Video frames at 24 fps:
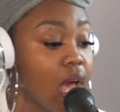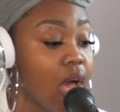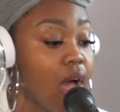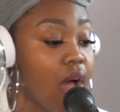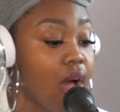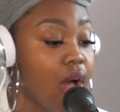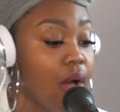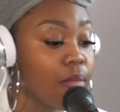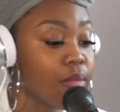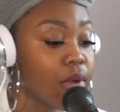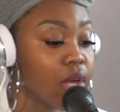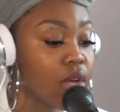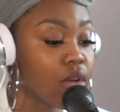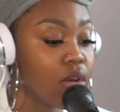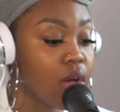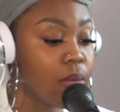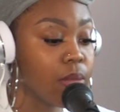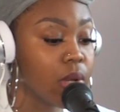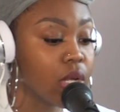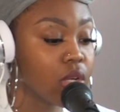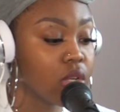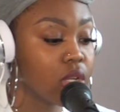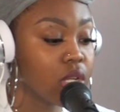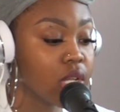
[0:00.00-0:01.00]
I'm not
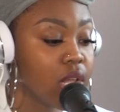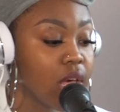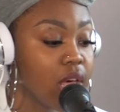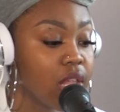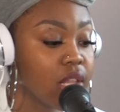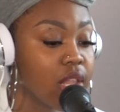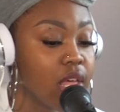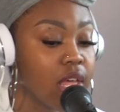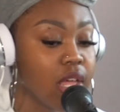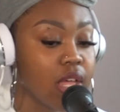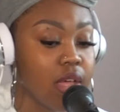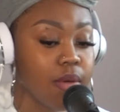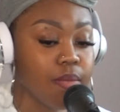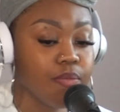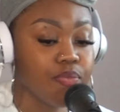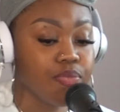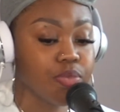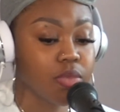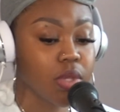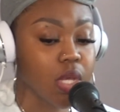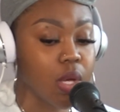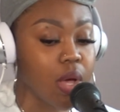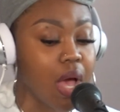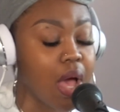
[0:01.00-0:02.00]
gonna lie, like
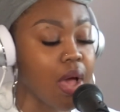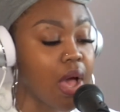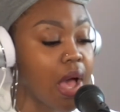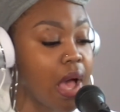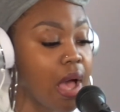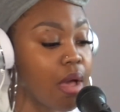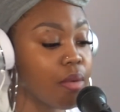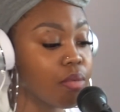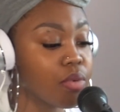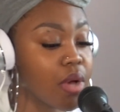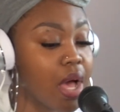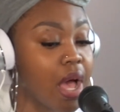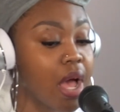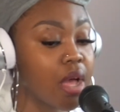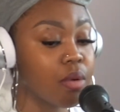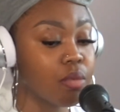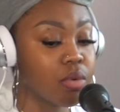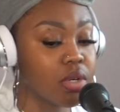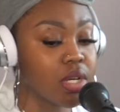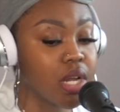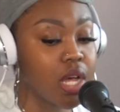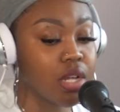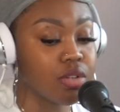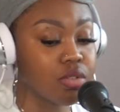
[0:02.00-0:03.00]
I
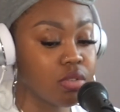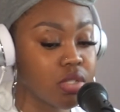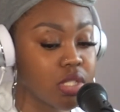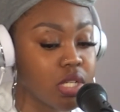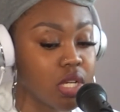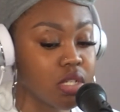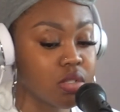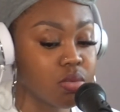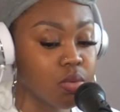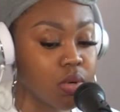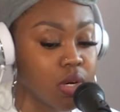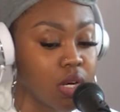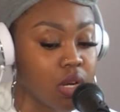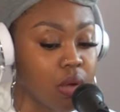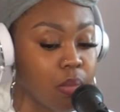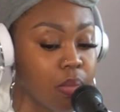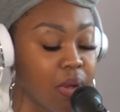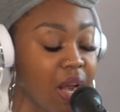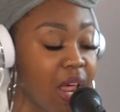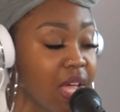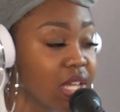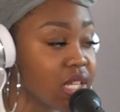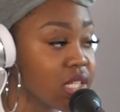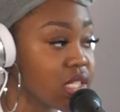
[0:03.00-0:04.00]
would not do sex work,
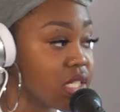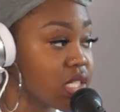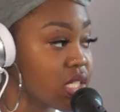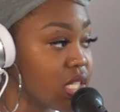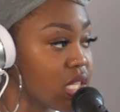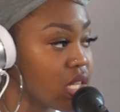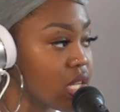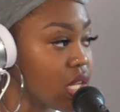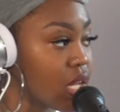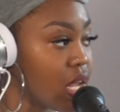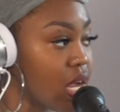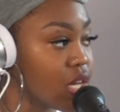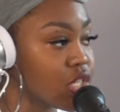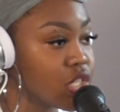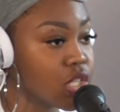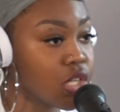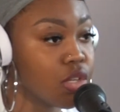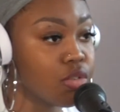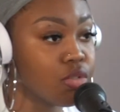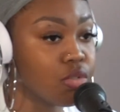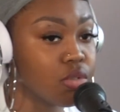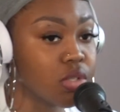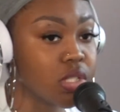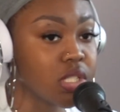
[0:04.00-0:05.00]
but I can see the logic
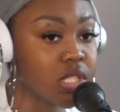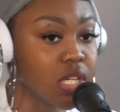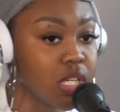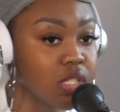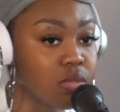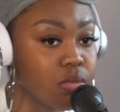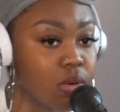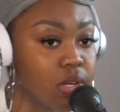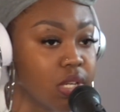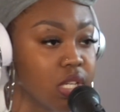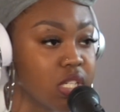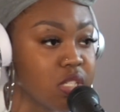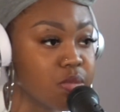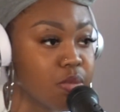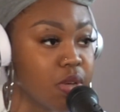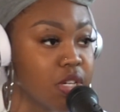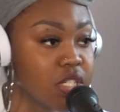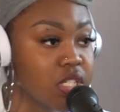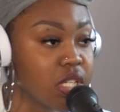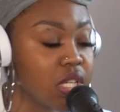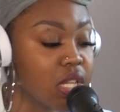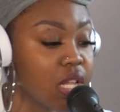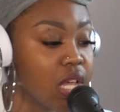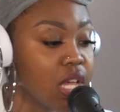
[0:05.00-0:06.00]
in doing sex work,
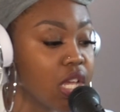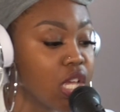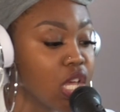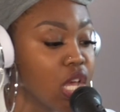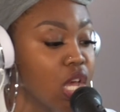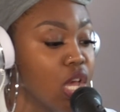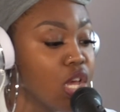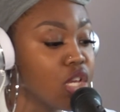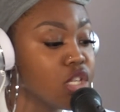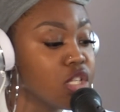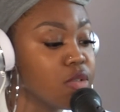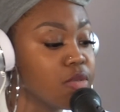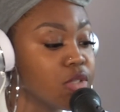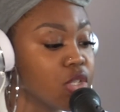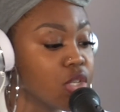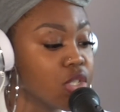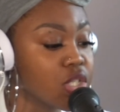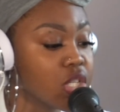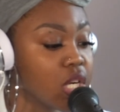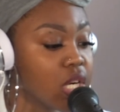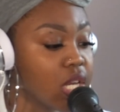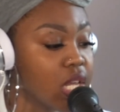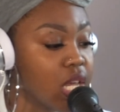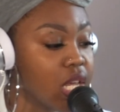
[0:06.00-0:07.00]
especially like you're
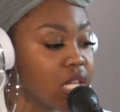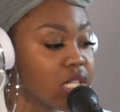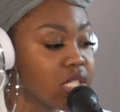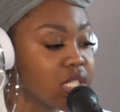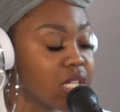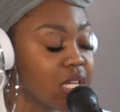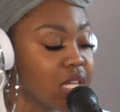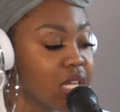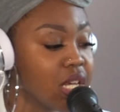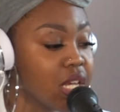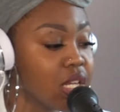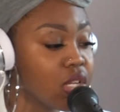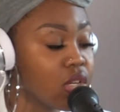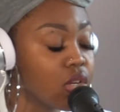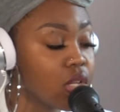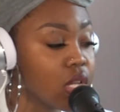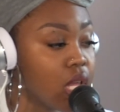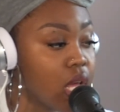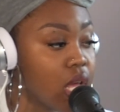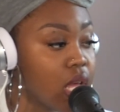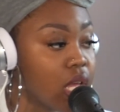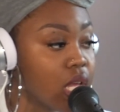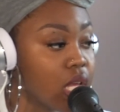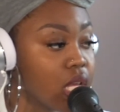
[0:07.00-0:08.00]
turning 18, you're
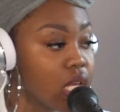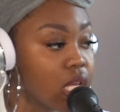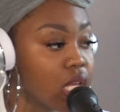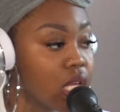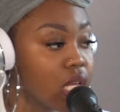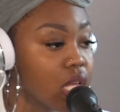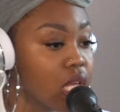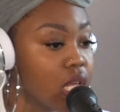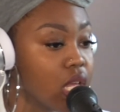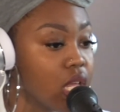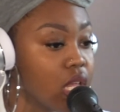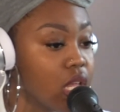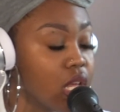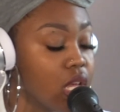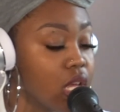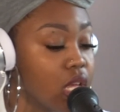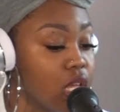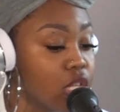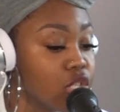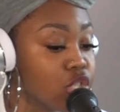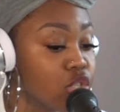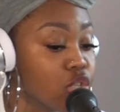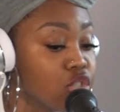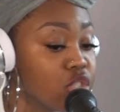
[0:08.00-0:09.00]
like,
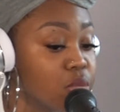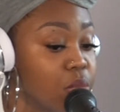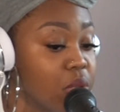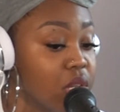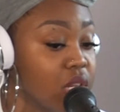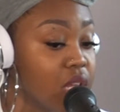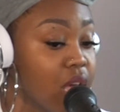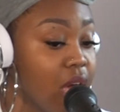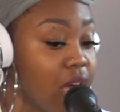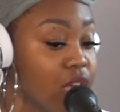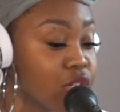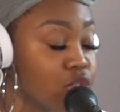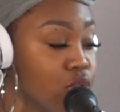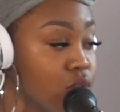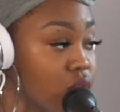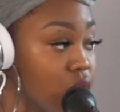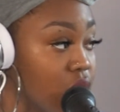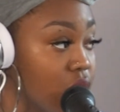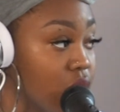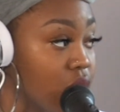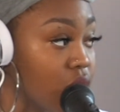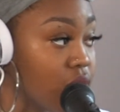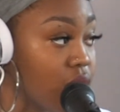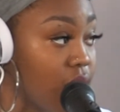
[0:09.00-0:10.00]
social media has you
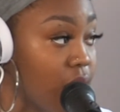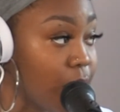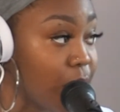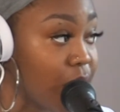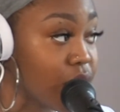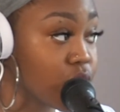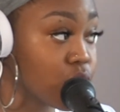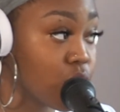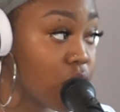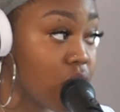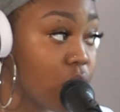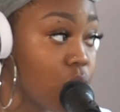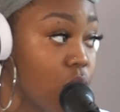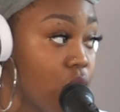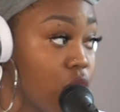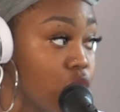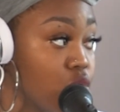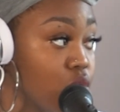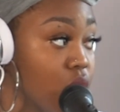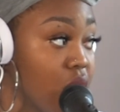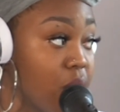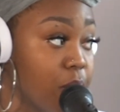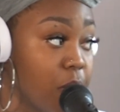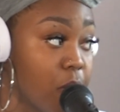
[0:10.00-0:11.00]
thinking that by 21
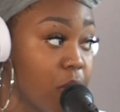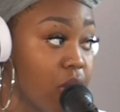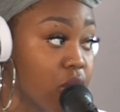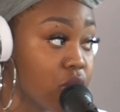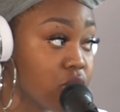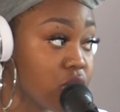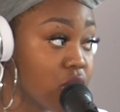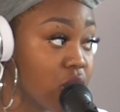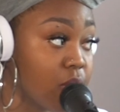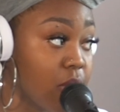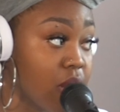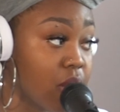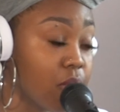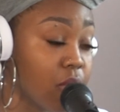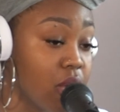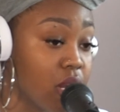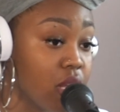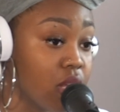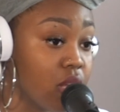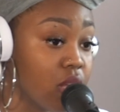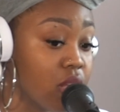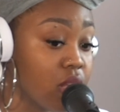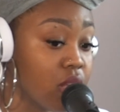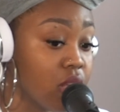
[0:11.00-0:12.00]
you got to be making a certain amount of
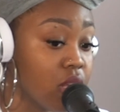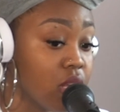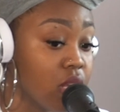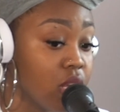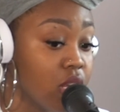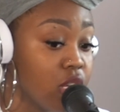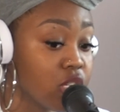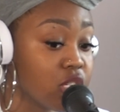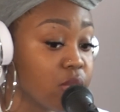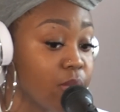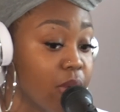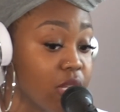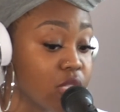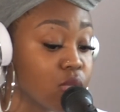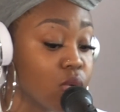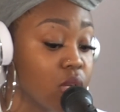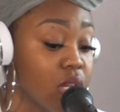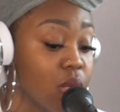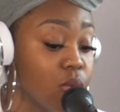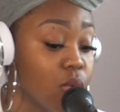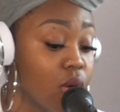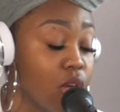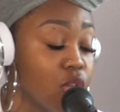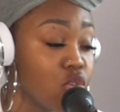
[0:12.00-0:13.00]
money. So by
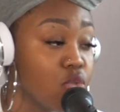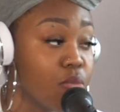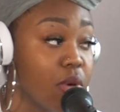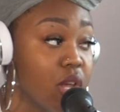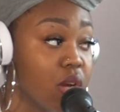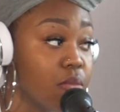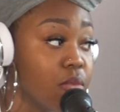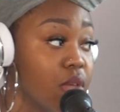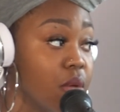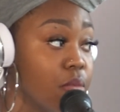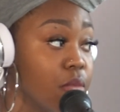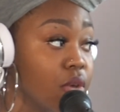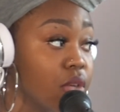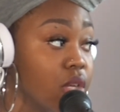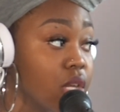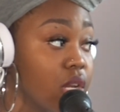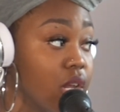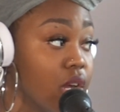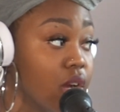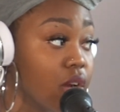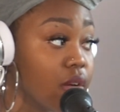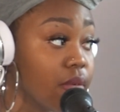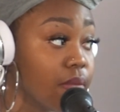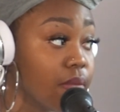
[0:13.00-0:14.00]
21 you better be a millionaire.